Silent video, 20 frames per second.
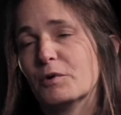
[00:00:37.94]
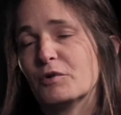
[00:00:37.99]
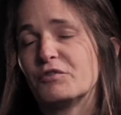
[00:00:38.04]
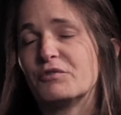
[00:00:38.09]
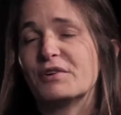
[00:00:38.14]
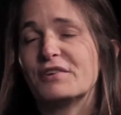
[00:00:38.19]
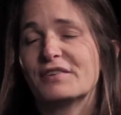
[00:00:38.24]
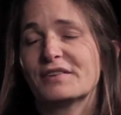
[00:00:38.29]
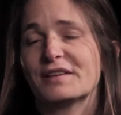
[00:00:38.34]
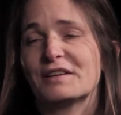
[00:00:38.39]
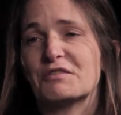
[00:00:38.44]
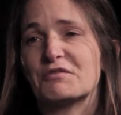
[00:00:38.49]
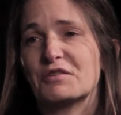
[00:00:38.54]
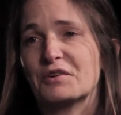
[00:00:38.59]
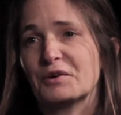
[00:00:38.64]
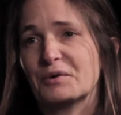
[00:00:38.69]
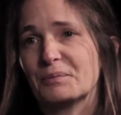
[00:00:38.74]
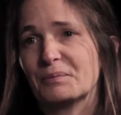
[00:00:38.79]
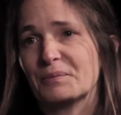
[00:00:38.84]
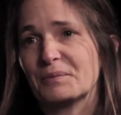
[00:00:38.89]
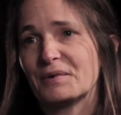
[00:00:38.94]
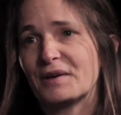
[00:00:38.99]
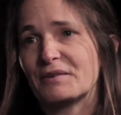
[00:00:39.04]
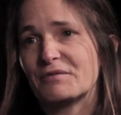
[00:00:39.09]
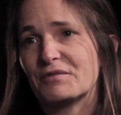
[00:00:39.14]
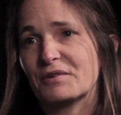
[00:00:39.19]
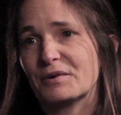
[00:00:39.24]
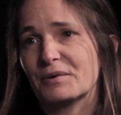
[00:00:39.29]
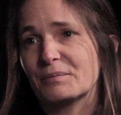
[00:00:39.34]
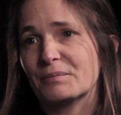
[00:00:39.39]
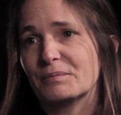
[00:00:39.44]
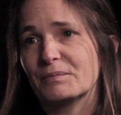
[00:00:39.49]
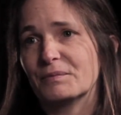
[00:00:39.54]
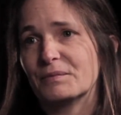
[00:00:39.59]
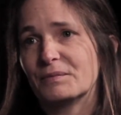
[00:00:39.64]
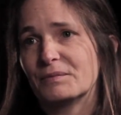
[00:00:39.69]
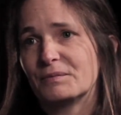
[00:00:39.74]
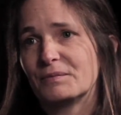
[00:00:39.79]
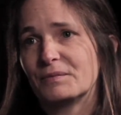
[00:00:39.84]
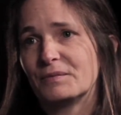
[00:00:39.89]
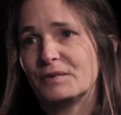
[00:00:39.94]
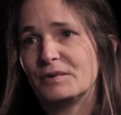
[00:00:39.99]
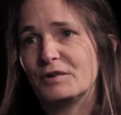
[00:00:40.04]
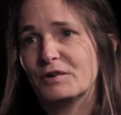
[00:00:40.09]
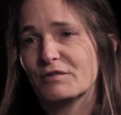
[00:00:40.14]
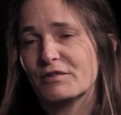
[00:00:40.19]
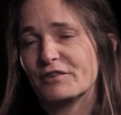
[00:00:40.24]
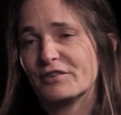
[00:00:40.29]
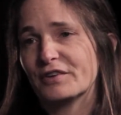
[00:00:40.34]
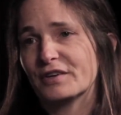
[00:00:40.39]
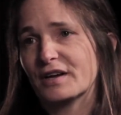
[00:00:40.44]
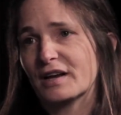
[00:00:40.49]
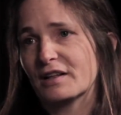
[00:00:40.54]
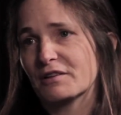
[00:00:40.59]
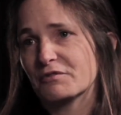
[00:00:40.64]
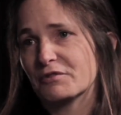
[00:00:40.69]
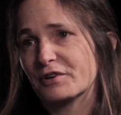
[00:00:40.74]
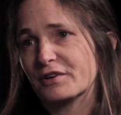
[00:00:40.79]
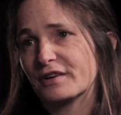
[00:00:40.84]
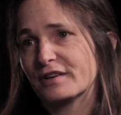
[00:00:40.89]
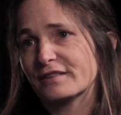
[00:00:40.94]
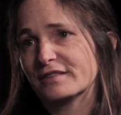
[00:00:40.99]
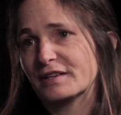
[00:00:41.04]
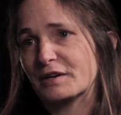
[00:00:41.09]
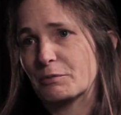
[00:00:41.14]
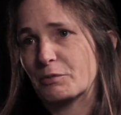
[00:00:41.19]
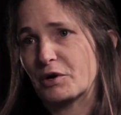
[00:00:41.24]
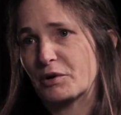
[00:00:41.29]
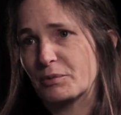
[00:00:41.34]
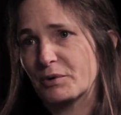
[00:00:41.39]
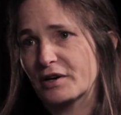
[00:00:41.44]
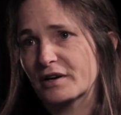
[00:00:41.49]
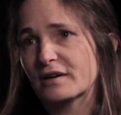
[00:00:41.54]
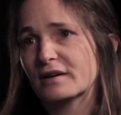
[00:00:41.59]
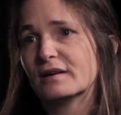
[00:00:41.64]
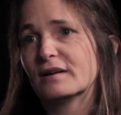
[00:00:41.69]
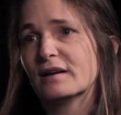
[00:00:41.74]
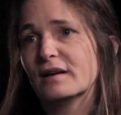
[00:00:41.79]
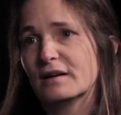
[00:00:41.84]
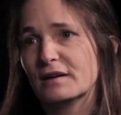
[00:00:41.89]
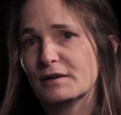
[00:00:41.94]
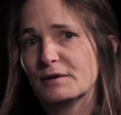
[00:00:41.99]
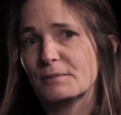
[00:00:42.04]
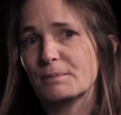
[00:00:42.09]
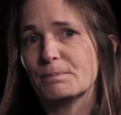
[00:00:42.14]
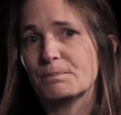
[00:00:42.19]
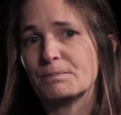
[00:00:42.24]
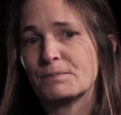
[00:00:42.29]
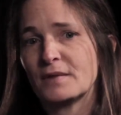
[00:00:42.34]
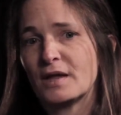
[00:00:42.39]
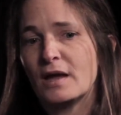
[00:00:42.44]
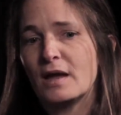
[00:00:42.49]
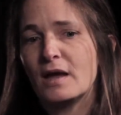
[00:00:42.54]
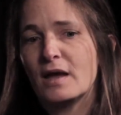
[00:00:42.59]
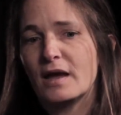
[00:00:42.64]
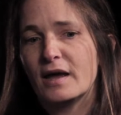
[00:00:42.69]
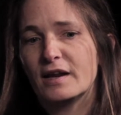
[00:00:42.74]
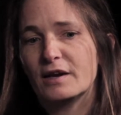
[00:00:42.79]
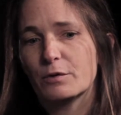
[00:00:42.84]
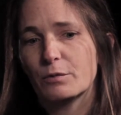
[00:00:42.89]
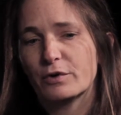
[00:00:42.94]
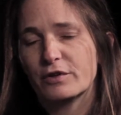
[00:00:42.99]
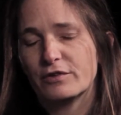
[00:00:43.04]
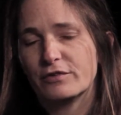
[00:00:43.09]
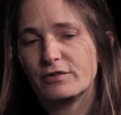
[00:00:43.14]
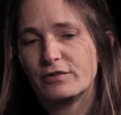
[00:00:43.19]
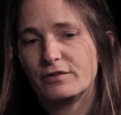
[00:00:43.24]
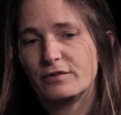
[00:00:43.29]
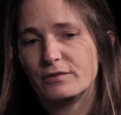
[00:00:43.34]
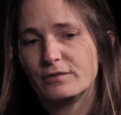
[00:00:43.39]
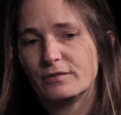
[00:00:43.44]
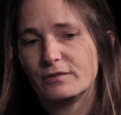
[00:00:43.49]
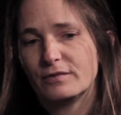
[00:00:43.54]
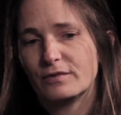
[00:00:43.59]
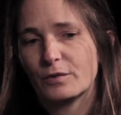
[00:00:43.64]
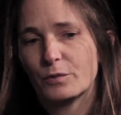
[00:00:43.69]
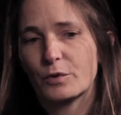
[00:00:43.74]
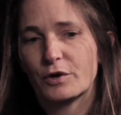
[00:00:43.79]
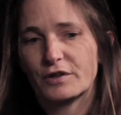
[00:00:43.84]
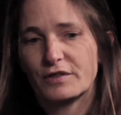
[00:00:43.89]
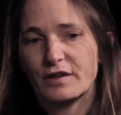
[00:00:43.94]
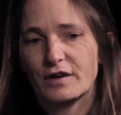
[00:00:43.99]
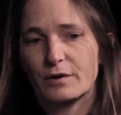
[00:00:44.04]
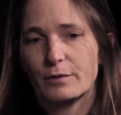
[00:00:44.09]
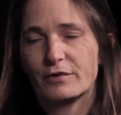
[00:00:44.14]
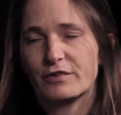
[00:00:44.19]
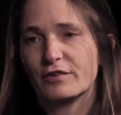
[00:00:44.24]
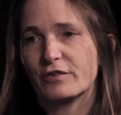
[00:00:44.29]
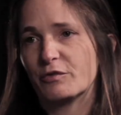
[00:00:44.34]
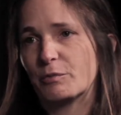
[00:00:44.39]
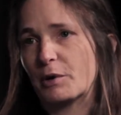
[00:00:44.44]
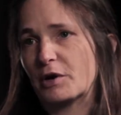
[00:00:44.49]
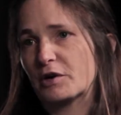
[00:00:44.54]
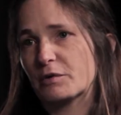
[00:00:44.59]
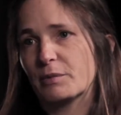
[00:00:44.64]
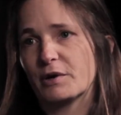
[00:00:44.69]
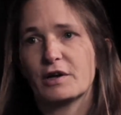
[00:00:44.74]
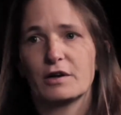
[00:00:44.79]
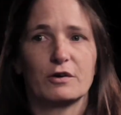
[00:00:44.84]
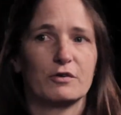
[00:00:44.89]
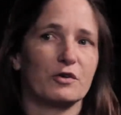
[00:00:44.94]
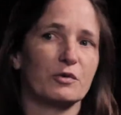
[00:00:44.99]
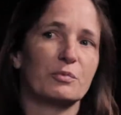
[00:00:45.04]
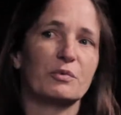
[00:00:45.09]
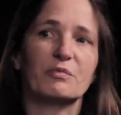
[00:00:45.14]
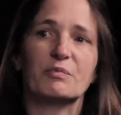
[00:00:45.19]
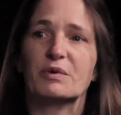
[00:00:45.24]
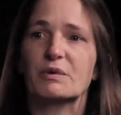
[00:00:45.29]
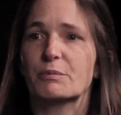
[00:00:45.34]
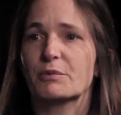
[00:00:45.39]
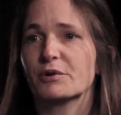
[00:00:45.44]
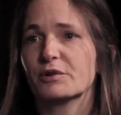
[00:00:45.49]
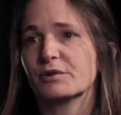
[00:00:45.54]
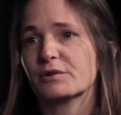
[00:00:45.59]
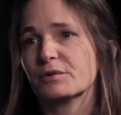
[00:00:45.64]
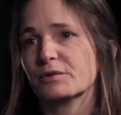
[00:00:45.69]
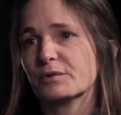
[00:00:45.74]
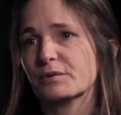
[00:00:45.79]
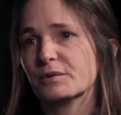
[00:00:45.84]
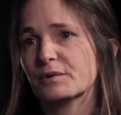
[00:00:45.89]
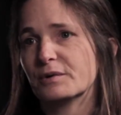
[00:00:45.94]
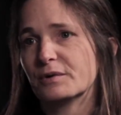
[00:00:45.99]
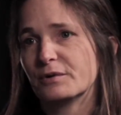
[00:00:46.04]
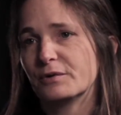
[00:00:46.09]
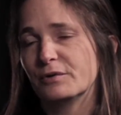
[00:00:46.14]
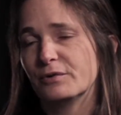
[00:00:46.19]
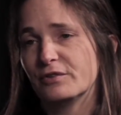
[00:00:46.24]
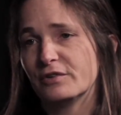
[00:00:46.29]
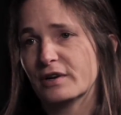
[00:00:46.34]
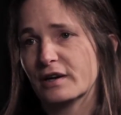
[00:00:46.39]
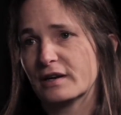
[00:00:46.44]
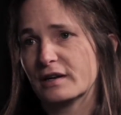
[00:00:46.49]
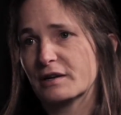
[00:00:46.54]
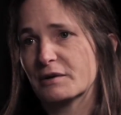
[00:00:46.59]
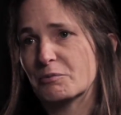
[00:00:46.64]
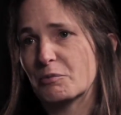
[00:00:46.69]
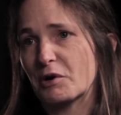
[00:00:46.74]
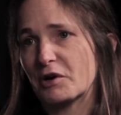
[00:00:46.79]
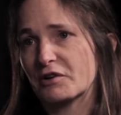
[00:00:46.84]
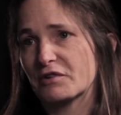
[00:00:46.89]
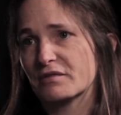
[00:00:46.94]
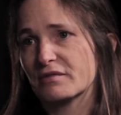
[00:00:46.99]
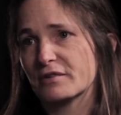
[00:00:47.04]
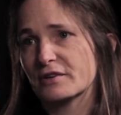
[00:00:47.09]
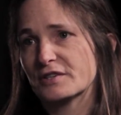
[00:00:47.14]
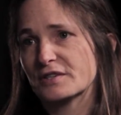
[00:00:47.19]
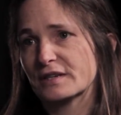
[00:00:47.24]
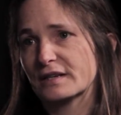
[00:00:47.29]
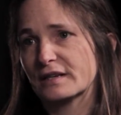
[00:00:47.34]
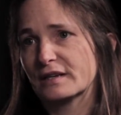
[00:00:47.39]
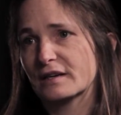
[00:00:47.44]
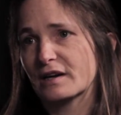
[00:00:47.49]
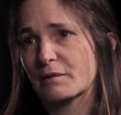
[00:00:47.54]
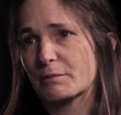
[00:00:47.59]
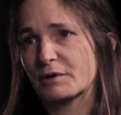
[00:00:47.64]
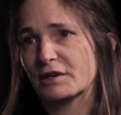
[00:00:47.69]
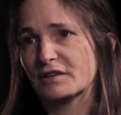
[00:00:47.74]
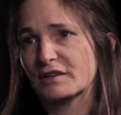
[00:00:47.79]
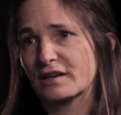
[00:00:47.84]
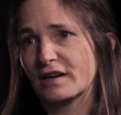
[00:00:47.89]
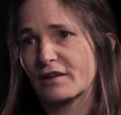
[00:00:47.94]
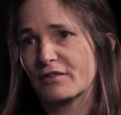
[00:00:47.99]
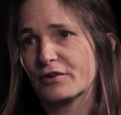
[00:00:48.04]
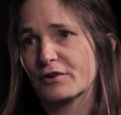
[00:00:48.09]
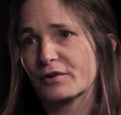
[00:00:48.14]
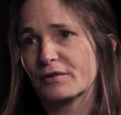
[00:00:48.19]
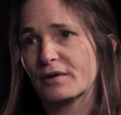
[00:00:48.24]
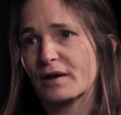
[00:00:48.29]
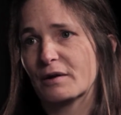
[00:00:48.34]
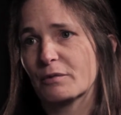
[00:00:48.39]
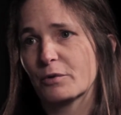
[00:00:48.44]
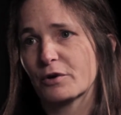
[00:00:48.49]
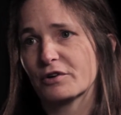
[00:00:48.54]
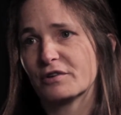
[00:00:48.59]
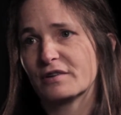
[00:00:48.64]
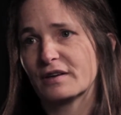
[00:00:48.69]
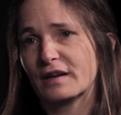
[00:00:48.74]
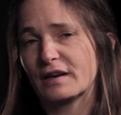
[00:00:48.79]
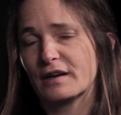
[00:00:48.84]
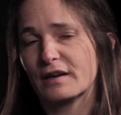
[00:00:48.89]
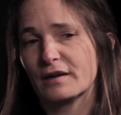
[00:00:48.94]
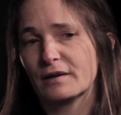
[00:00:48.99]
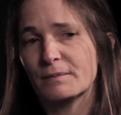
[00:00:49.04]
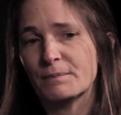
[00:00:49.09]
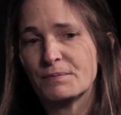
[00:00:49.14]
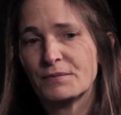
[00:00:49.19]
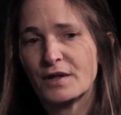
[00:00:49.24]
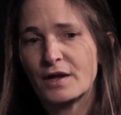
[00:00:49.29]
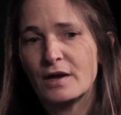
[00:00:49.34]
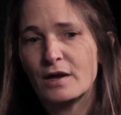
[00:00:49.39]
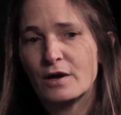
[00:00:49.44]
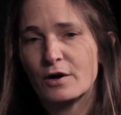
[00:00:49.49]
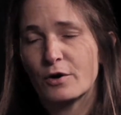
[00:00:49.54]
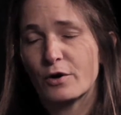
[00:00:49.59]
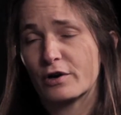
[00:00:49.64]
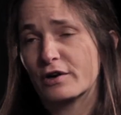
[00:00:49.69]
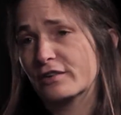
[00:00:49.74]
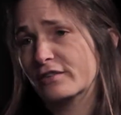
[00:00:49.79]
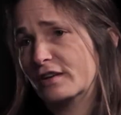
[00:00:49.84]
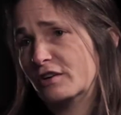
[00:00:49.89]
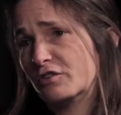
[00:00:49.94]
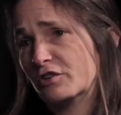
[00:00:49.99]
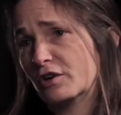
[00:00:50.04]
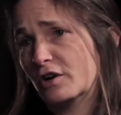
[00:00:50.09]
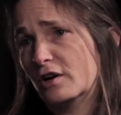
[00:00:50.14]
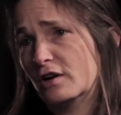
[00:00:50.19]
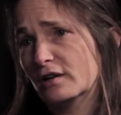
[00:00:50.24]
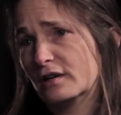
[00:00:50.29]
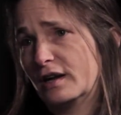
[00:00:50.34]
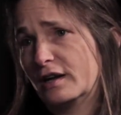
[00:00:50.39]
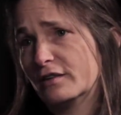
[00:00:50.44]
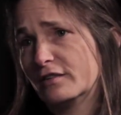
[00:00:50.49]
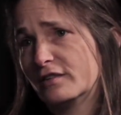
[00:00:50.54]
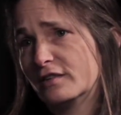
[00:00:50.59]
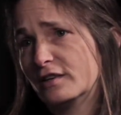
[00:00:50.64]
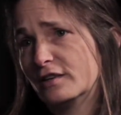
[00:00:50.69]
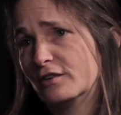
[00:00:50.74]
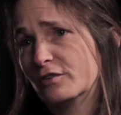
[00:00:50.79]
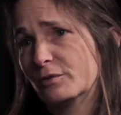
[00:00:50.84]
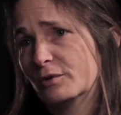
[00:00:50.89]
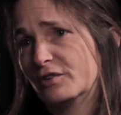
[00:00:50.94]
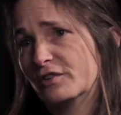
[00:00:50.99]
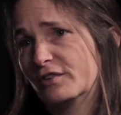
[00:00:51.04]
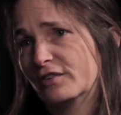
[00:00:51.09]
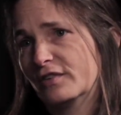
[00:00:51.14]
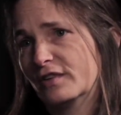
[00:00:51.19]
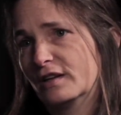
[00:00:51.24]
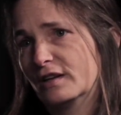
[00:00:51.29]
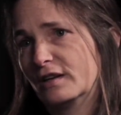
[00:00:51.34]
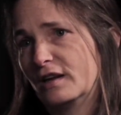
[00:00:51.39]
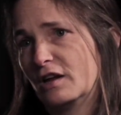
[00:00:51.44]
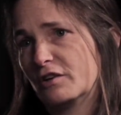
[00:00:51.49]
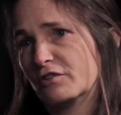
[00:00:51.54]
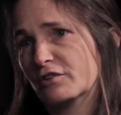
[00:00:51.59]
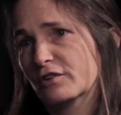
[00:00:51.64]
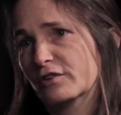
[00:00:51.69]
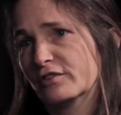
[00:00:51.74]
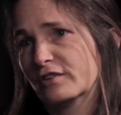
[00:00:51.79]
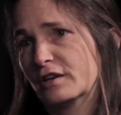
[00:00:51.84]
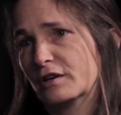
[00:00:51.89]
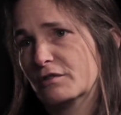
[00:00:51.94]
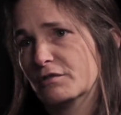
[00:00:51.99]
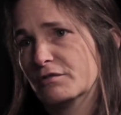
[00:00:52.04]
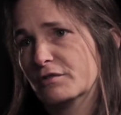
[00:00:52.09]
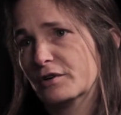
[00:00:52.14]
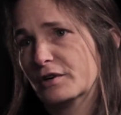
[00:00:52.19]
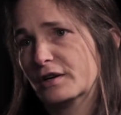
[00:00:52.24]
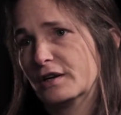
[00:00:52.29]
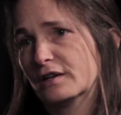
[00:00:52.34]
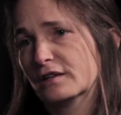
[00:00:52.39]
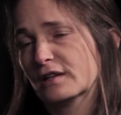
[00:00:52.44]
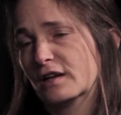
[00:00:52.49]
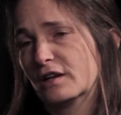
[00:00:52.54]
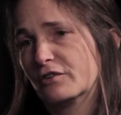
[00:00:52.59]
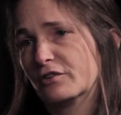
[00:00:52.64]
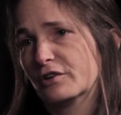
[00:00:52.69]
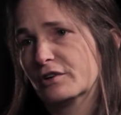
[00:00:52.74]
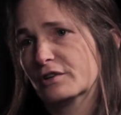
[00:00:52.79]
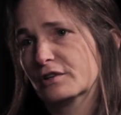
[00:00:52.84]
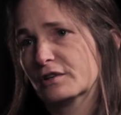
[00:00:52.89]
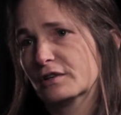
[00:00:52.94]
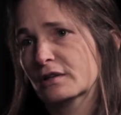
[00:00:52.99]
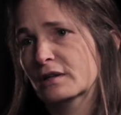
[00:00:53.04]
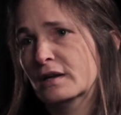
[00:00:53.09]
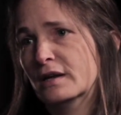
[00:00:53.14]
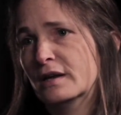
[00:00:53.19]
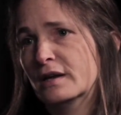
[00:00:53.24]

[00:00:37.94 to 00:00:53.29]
most recently from University of California, Santa Barbara. And the work there was inspired by a group of people who study biodiversity coming together. I worked at a organization called NCES, which is the National Center for Ecological